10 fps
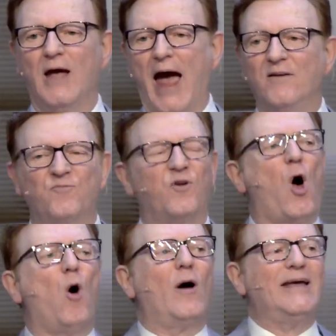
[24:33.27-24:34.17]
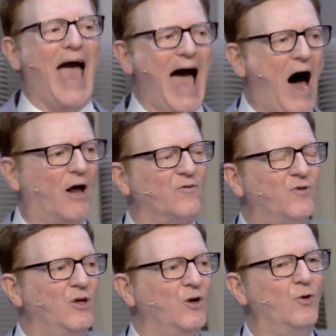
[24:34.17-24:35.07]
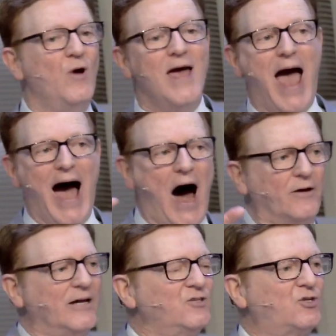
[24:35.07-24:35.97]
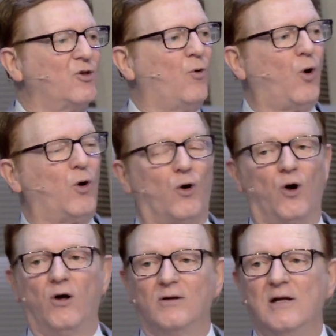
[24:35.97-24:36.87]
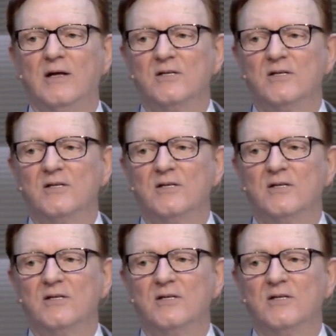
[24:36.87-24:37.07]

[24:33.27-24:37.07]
and flowing out of you, out into the world,